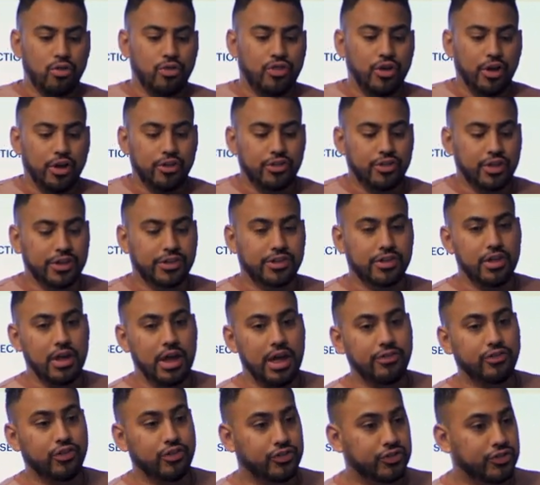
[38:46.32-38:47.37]
The
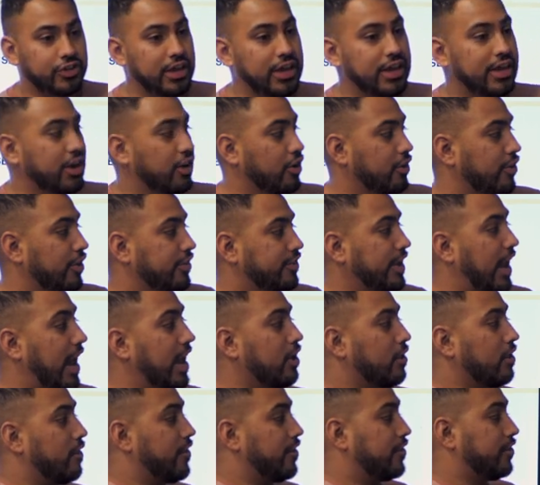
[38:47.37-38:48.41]
as you see here, the
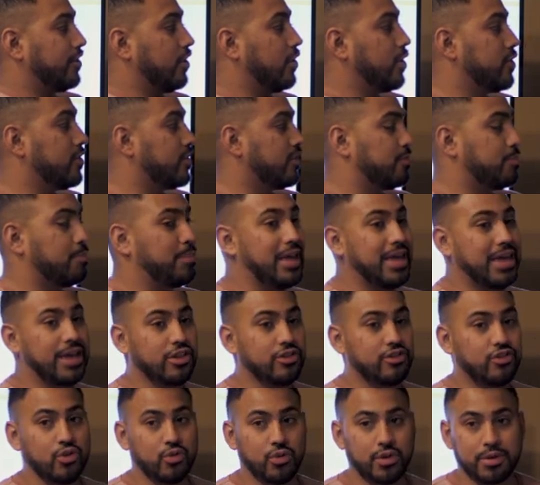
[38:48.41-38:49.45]
title of the series is Being
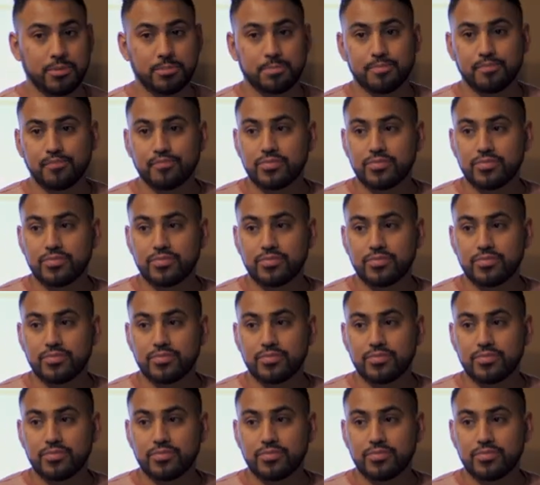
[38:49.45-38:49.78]
and Doing.